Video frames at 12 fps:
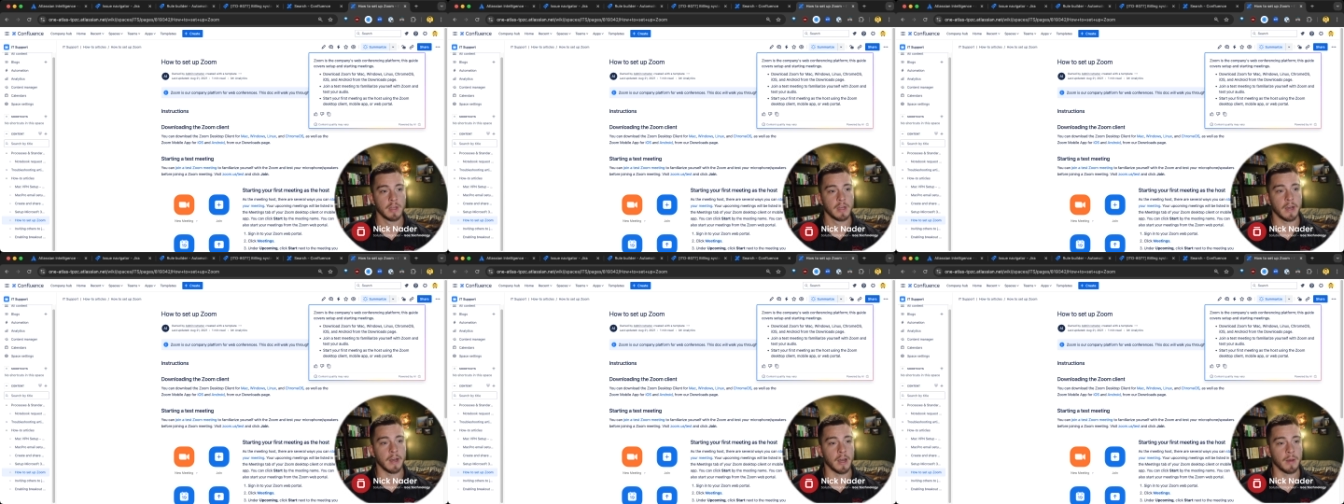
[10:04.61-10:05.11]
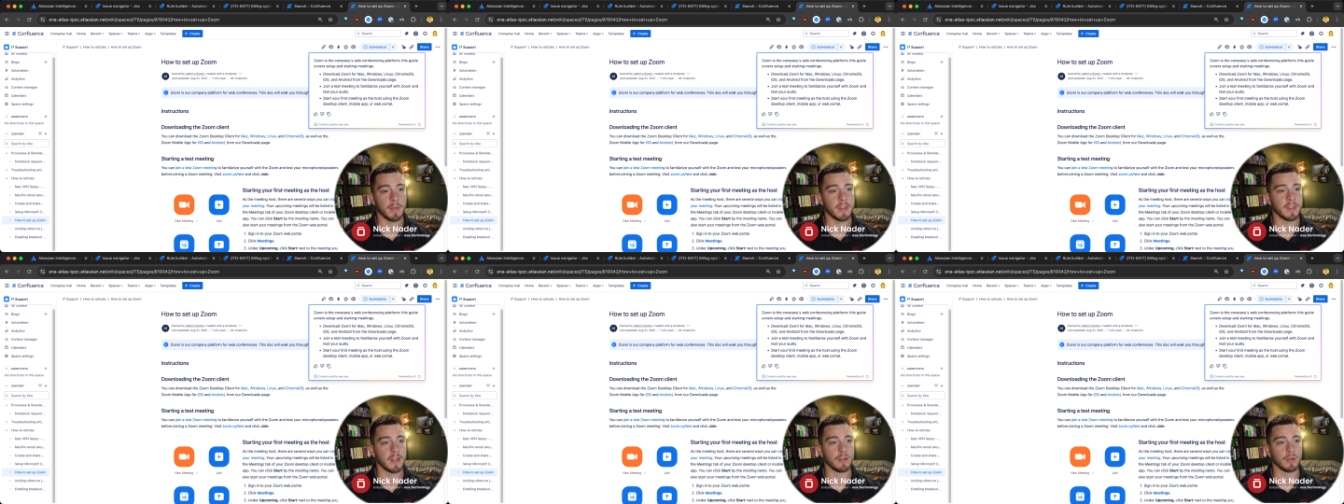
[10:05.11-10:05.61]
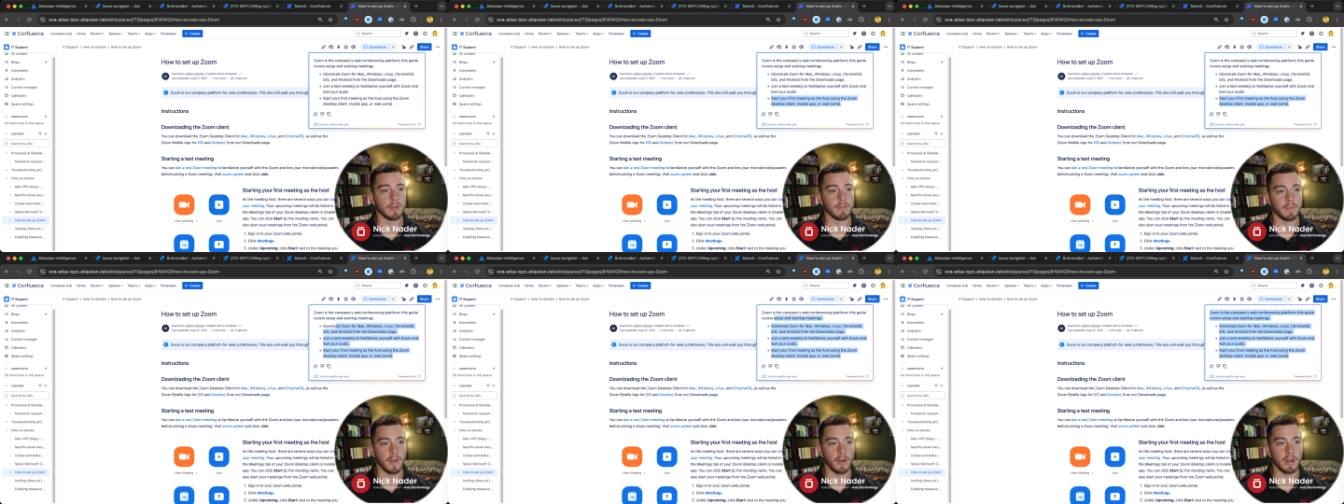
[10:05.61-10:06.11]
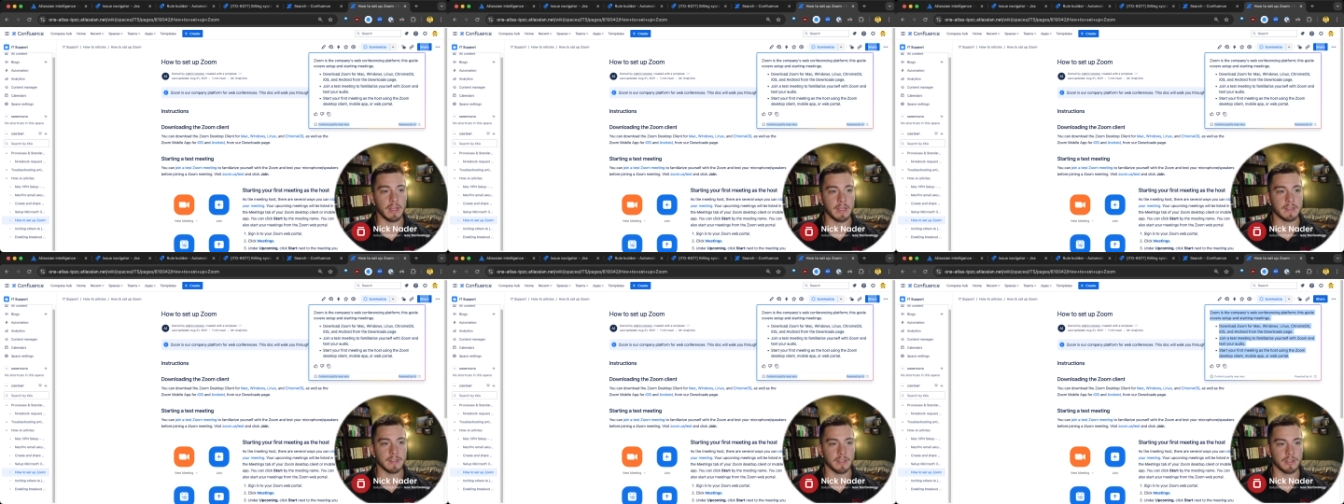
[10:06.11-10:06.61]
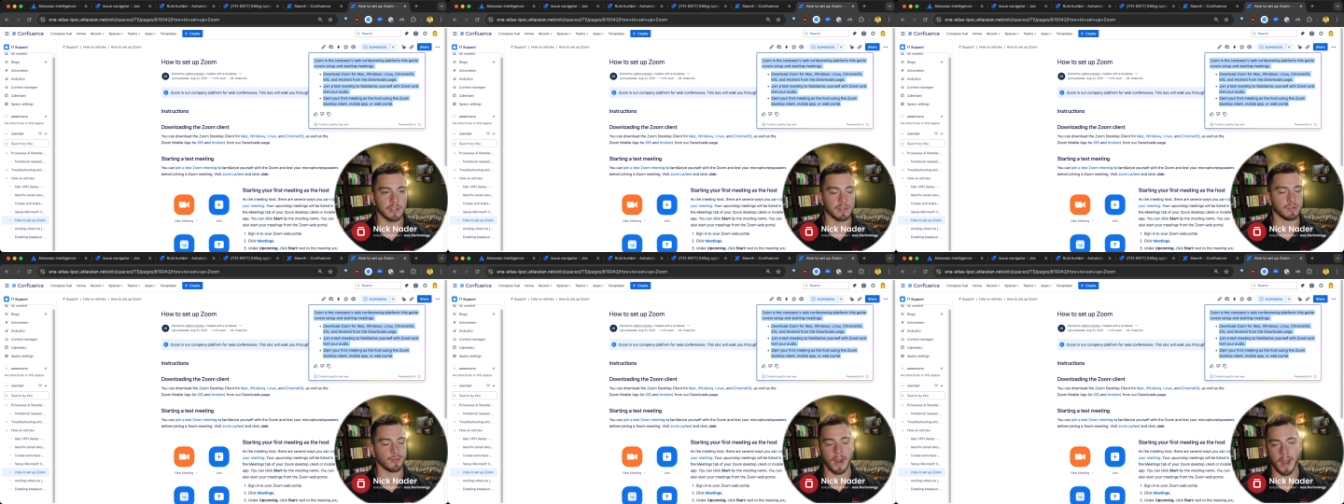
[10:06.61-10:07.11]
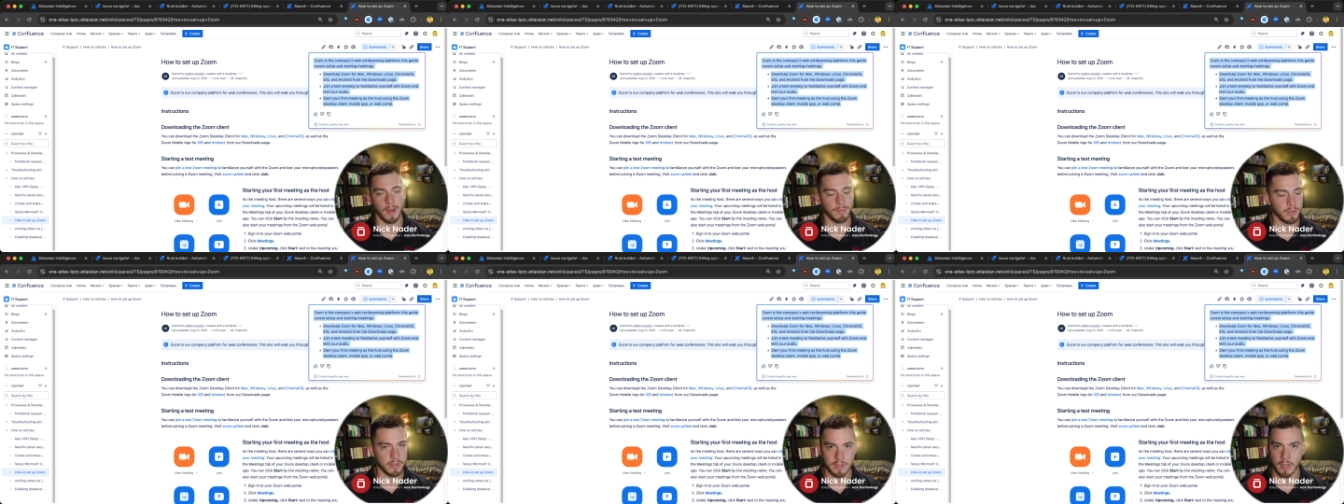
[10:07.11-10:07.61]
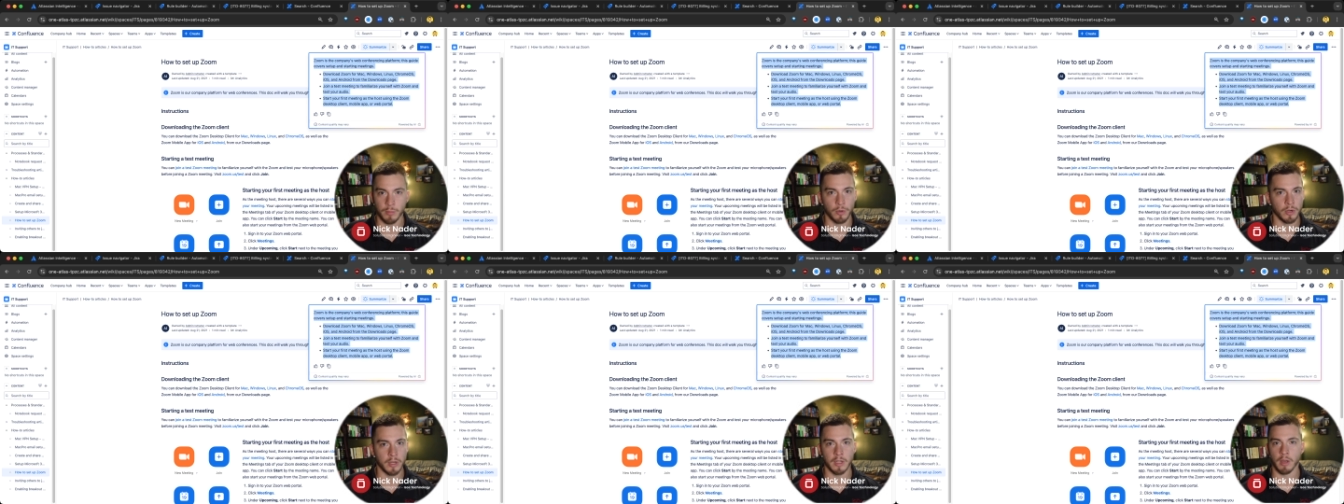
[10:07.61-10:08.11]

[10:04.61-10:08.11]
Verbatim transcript: um, then you can very easily just grab the summary